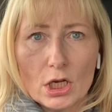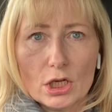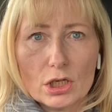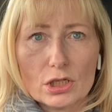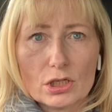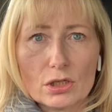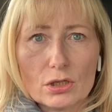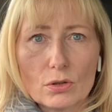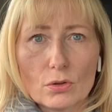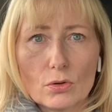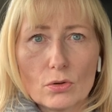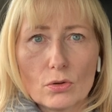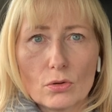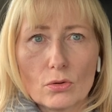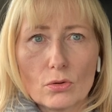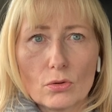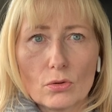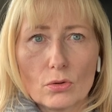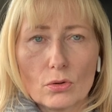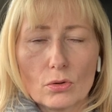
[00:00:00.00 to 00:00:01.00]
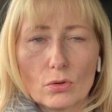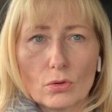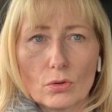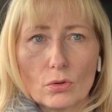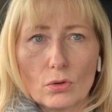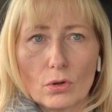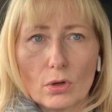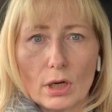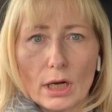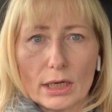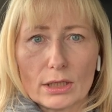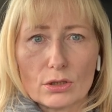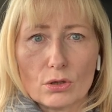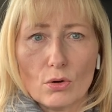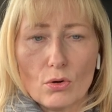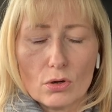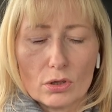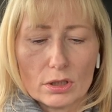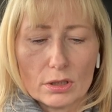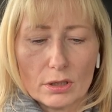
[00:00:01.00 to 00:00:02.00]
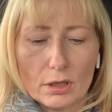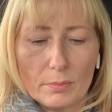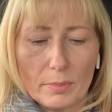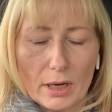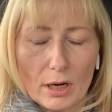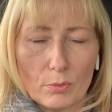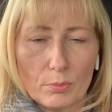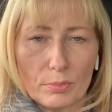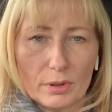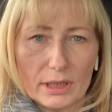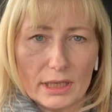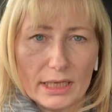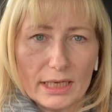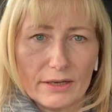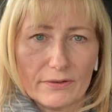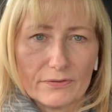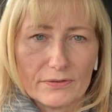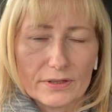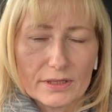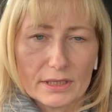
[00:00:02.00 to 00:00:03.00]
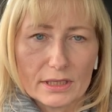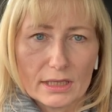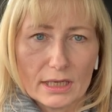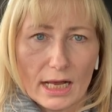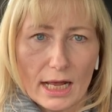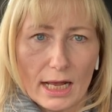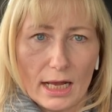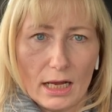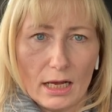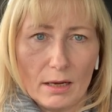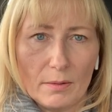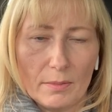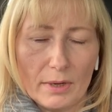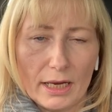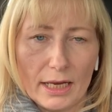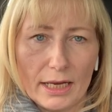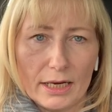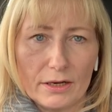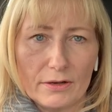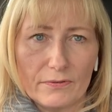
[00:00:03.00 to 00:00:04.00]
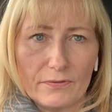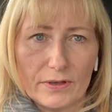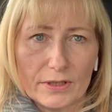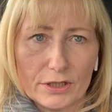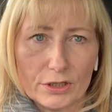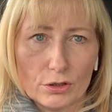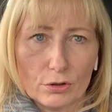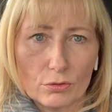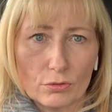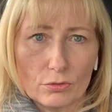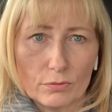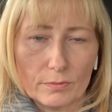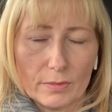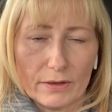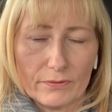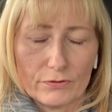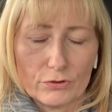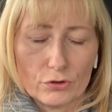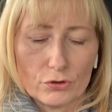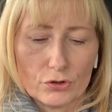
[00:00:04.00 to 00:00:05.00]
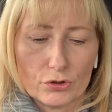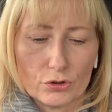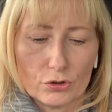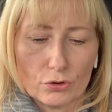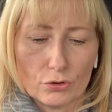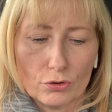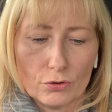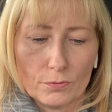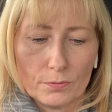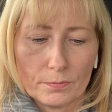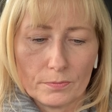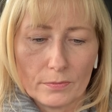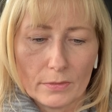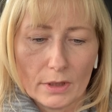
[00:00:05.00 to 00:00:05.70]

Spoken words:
So I talked about beliefs in a video I've just done,